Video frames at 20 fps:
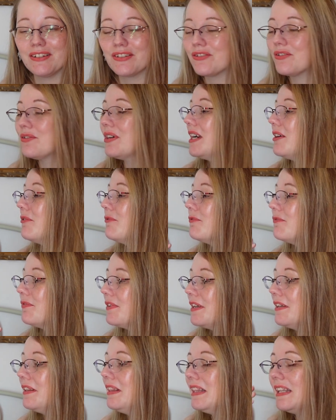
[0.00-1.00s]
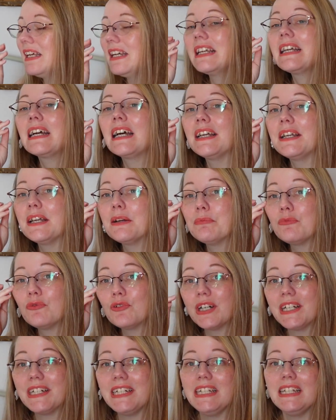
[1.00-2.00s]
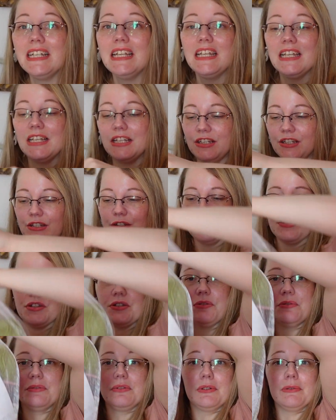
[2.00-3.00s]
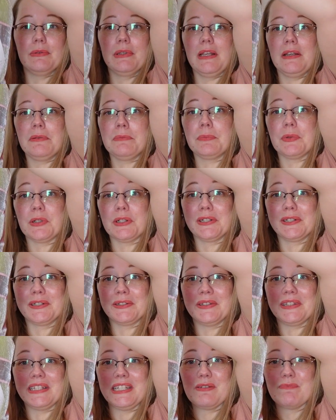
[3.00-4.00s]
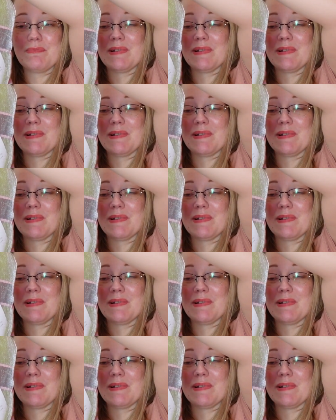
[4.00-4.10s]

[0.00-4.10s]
so I feel like I am ready to embark on these